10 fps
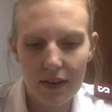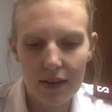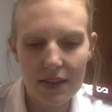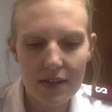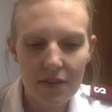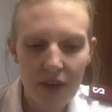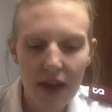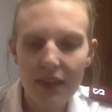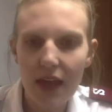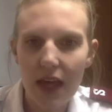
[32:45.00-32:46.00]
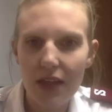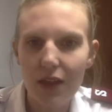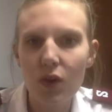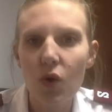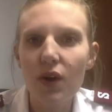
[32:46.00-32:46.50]
it's the fact that the
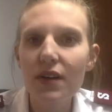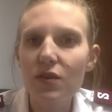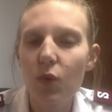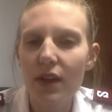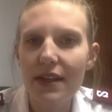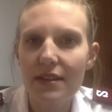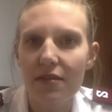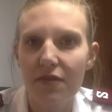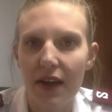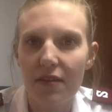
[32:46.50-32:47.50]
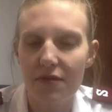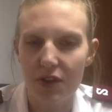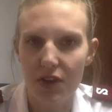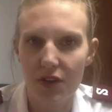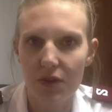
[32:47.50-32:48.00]
Lord is willing to fight for
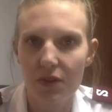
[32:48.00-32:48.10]
you.